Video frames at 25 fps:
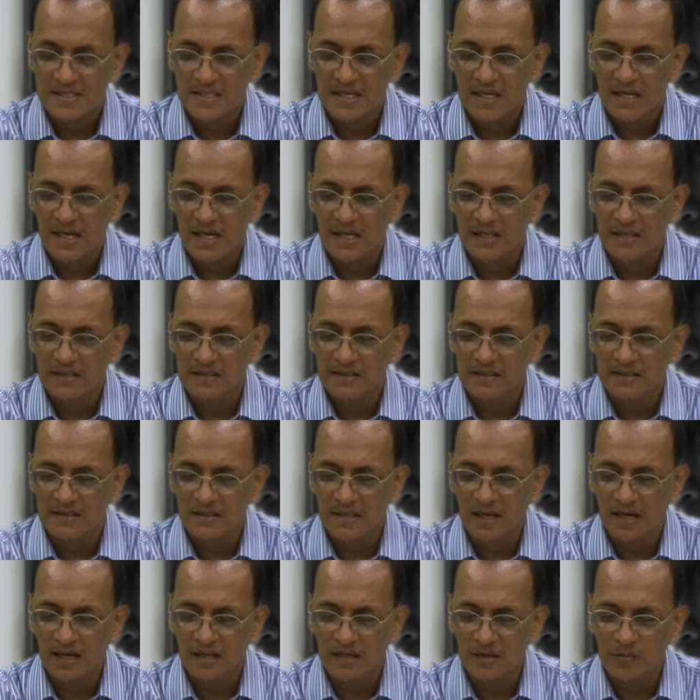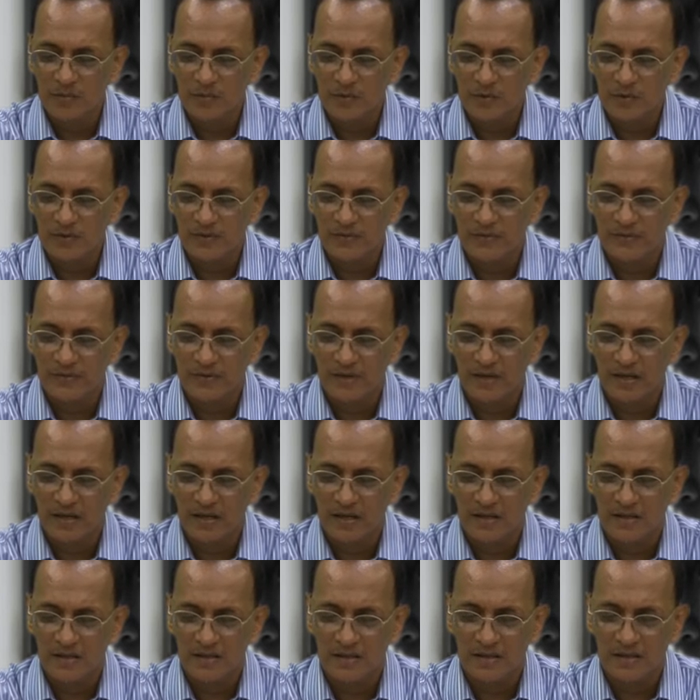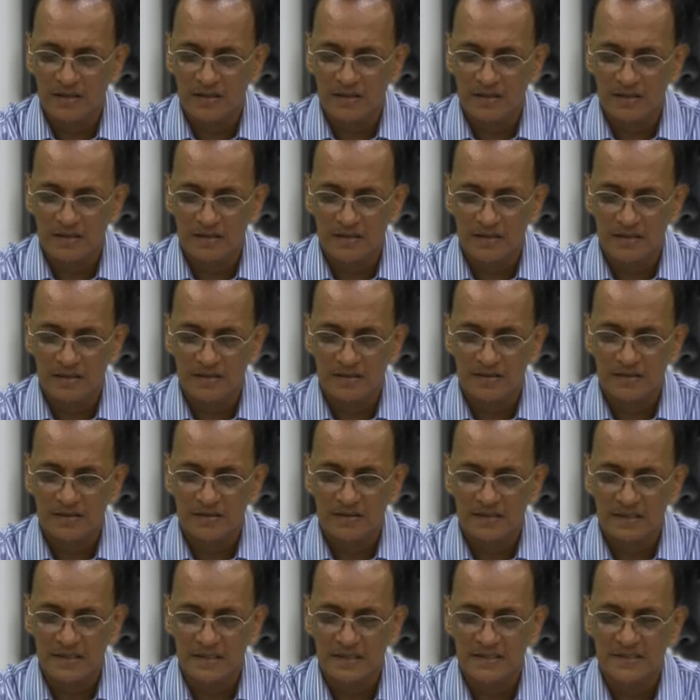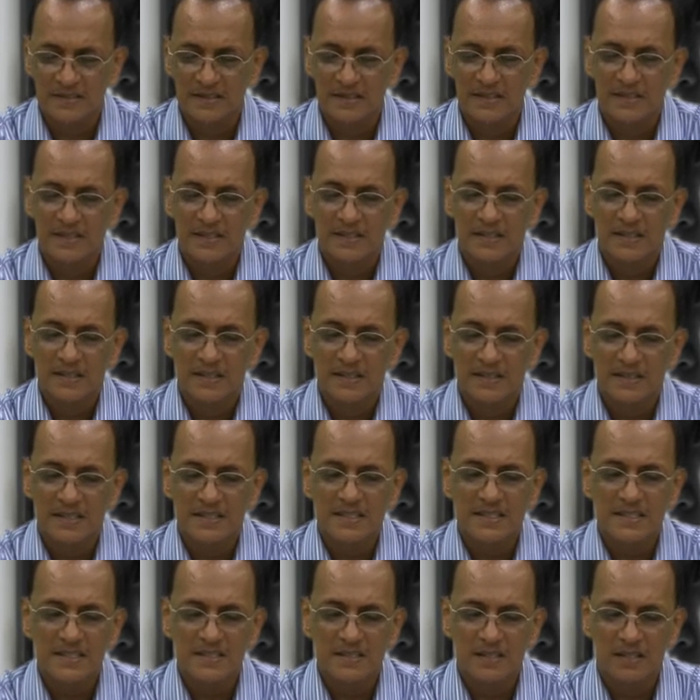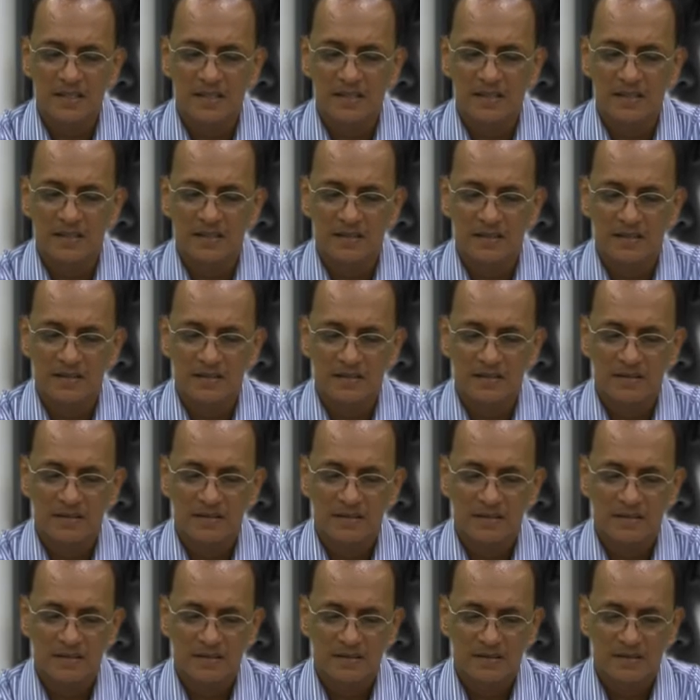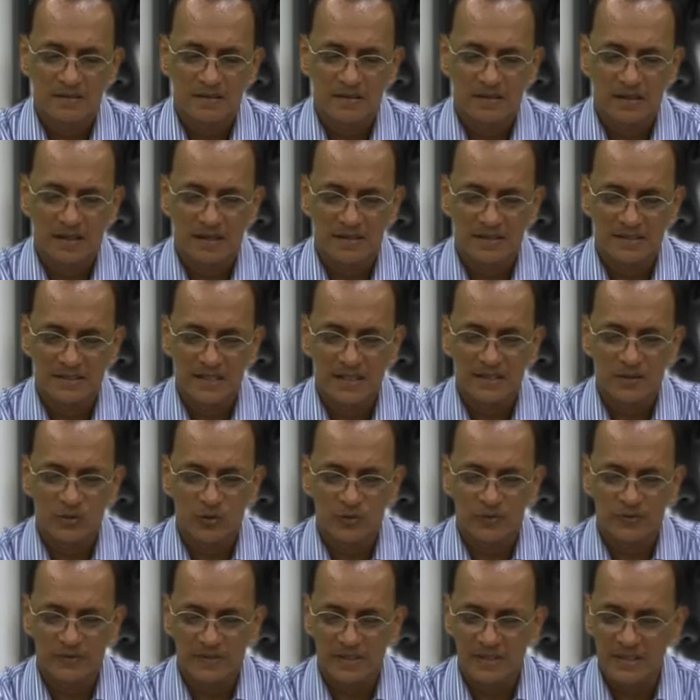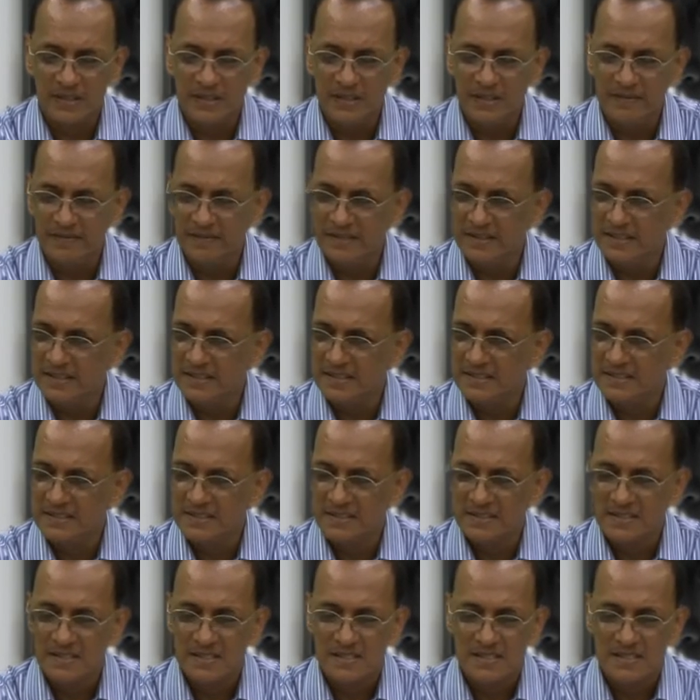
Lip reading: And there are a number of things. This is a set of 3 DVDs.